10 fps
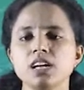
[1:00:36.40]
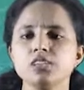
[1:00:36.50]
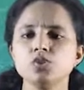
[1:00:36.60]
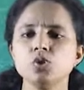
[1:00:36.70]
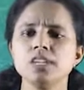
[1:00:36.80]

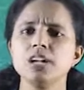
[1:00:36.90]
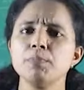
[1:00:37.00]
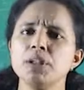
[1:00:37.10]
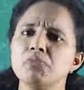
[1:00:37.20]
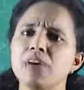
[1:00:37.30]
So there
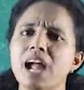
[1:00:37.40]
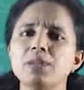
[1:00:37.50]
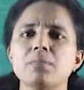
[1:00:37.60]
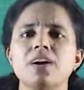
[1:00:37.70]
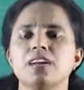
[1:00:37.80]
are many
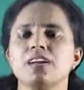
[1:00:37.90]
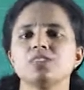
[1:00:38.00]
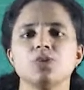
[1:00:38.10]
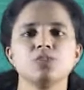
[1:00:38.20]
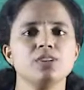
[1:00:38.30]
fine
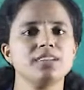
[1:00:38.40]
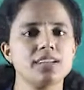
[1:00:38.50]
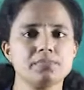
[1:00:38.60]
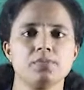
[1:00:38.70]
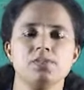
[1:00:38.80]
particles also in the
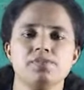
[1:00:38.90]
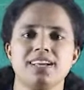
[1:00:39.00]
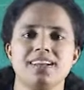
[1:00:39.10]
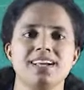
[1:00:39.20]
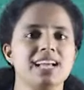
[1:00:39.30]

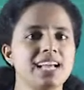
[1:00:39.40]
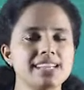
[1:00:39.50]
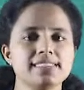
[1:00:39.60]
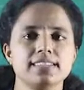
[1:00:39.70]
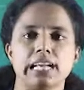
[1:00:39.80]
atmosphere,
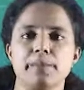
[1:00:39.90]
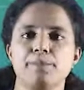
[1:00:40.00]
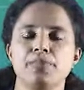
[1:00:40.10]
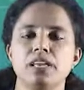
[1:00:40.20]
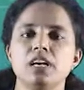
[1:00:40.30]
isn't
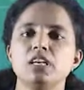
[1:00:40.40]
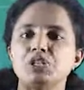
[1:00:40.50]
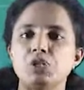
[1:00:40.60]
it?